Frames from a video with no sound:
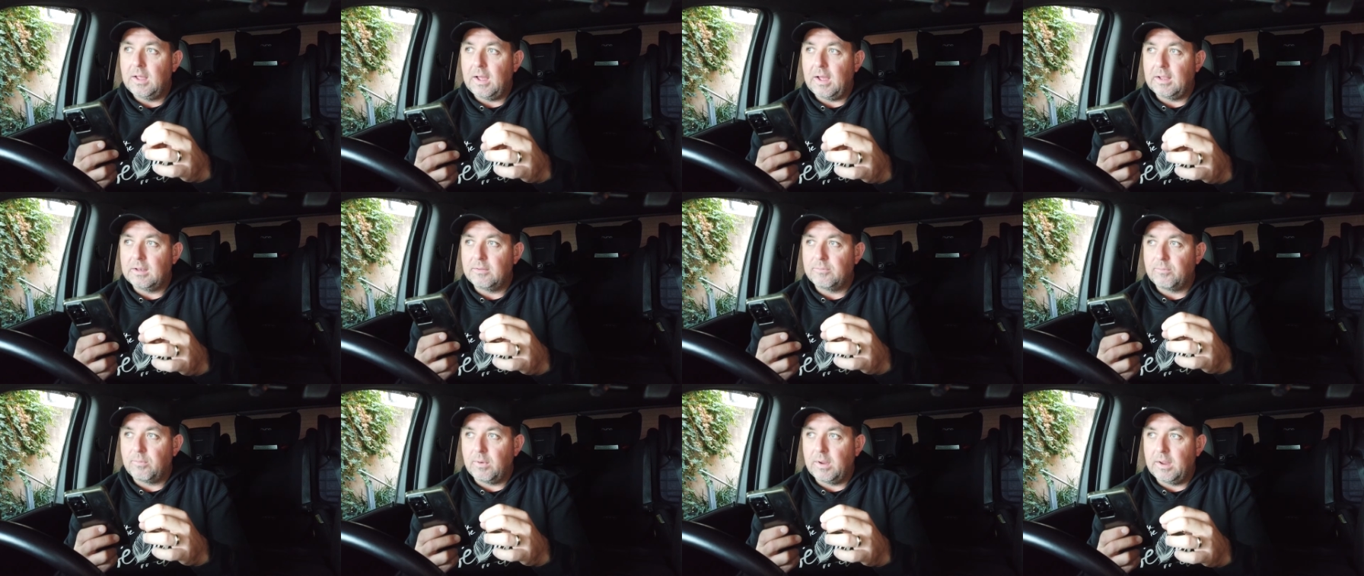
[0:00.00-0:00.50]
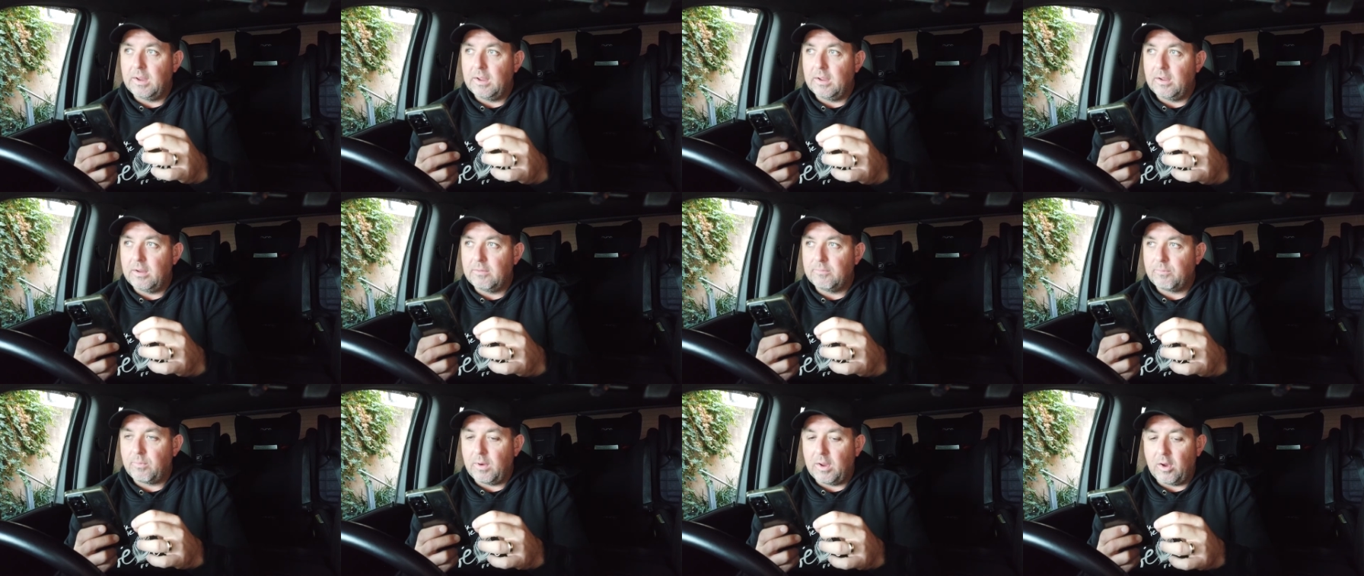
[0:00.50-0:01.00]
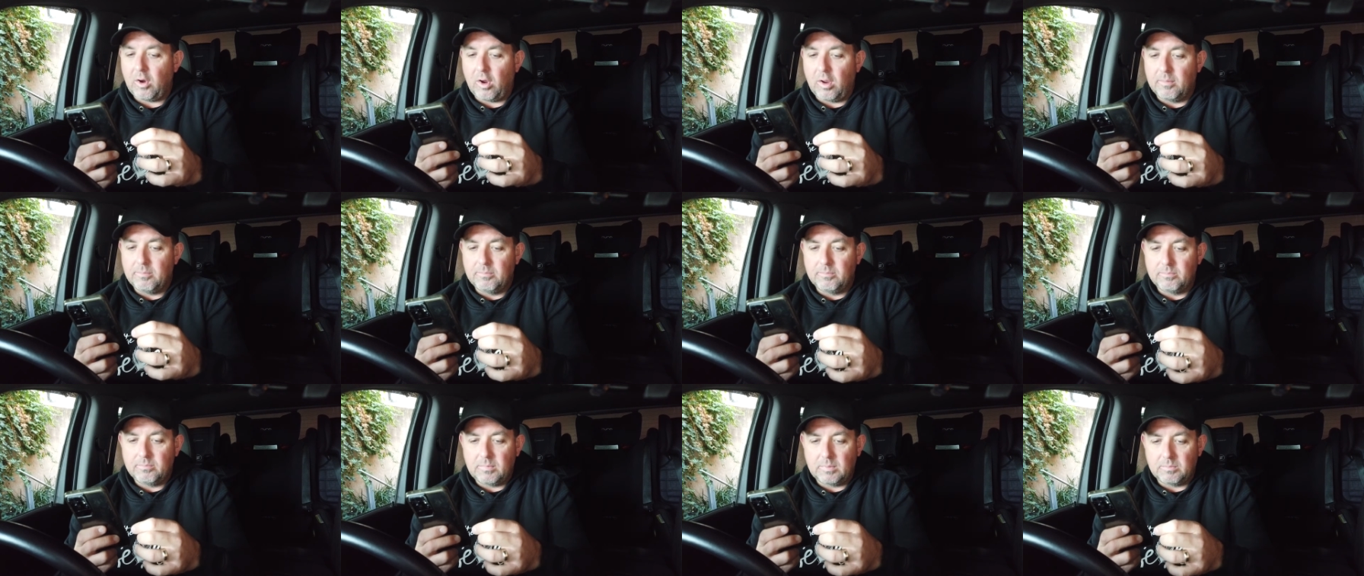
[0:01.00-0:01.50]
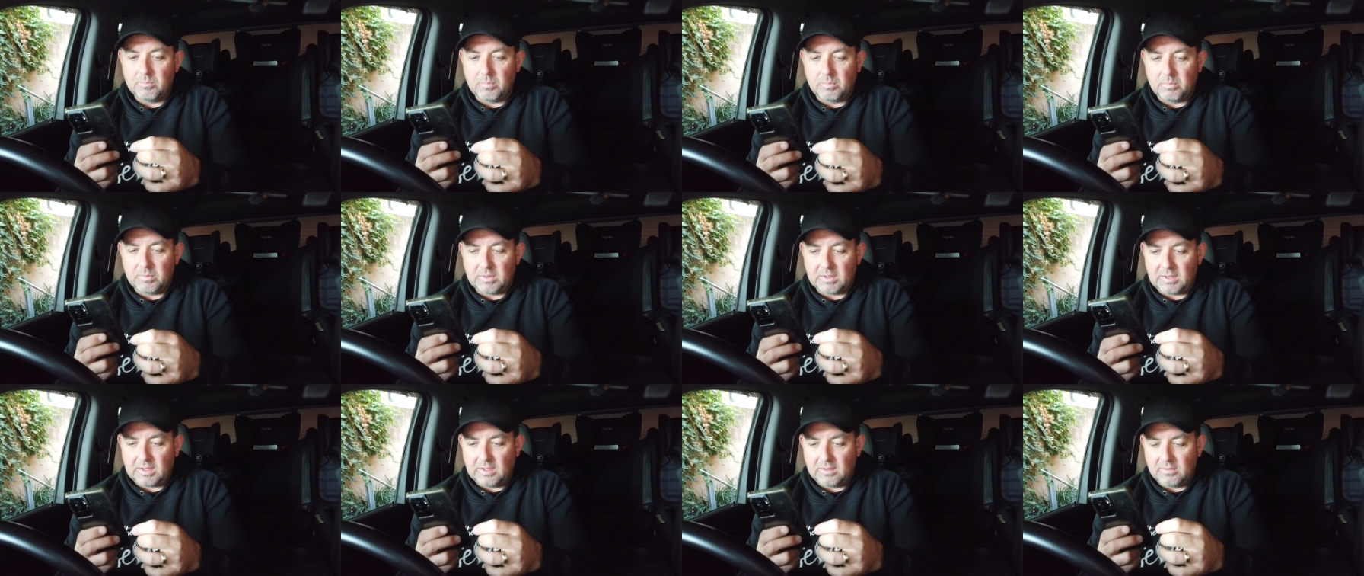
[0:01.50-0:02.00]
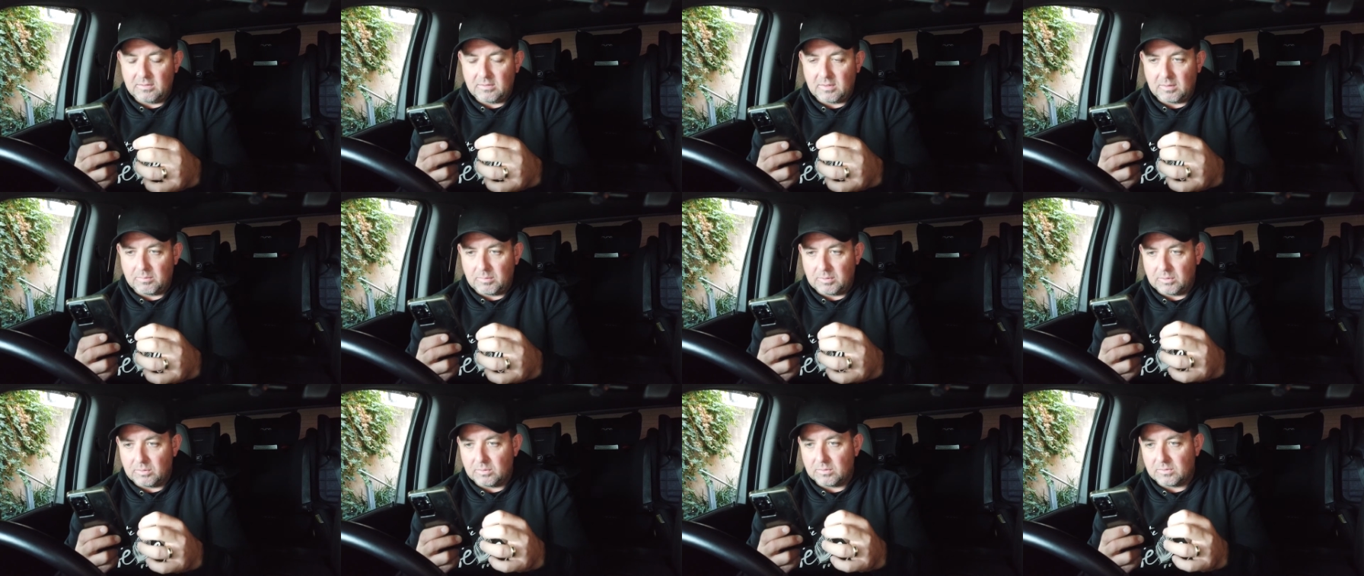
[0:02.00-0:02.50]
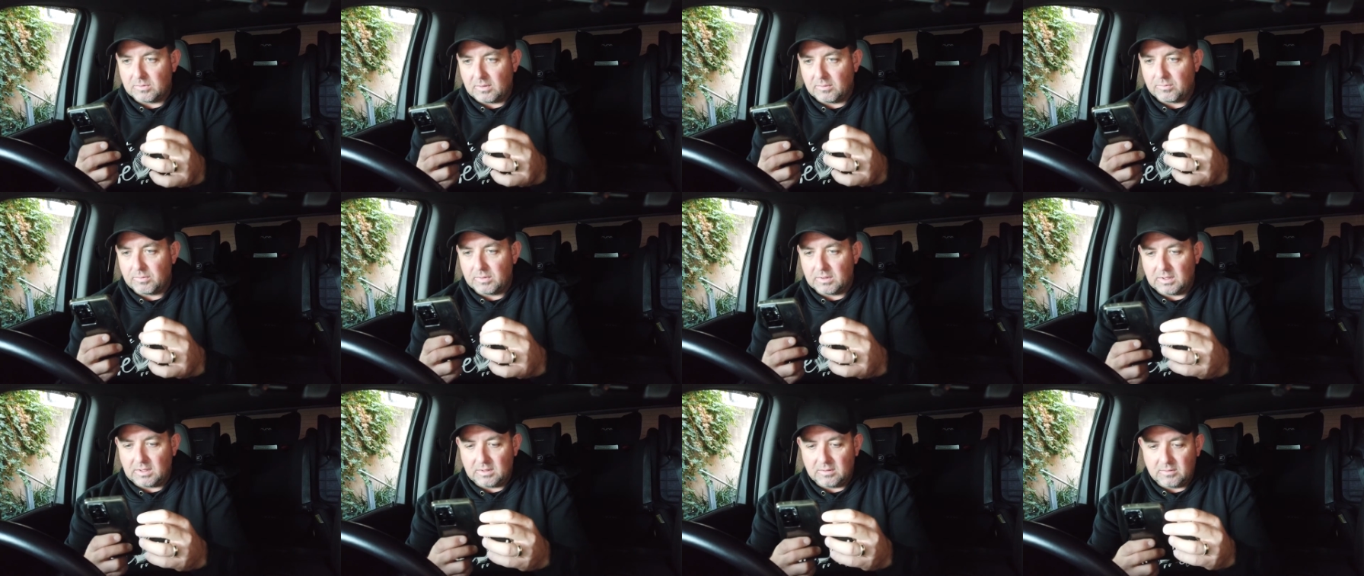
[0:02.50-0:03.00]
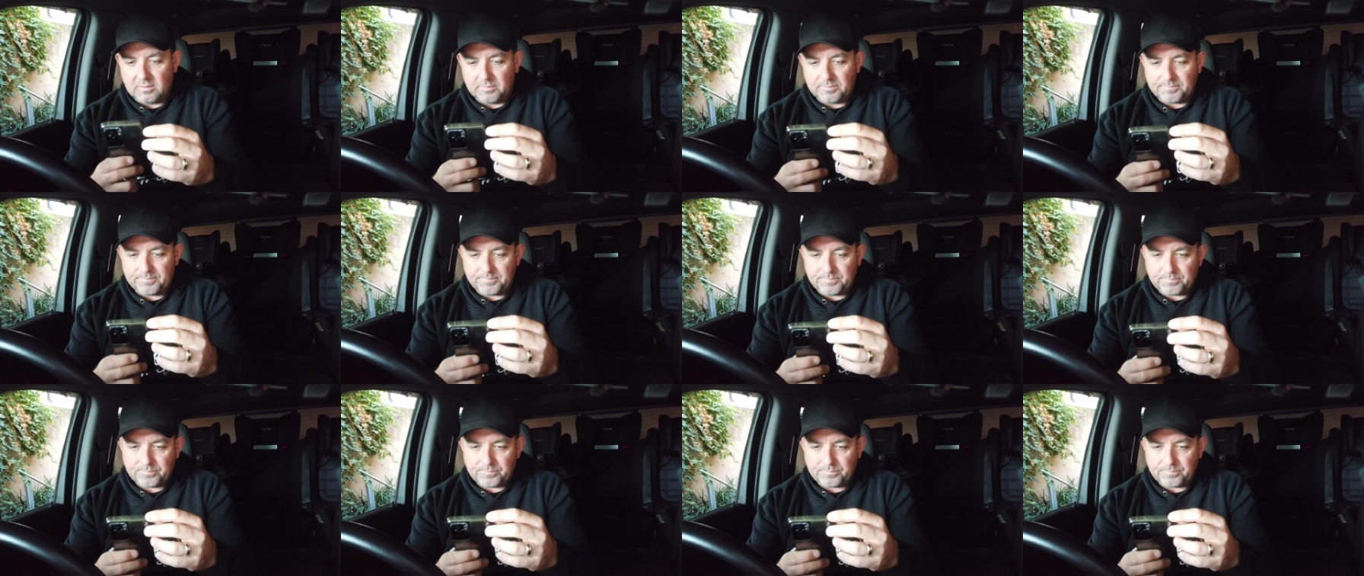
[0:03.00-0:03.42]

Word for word: And if we're if we're home with the kids, then we're doing stuff with the kids.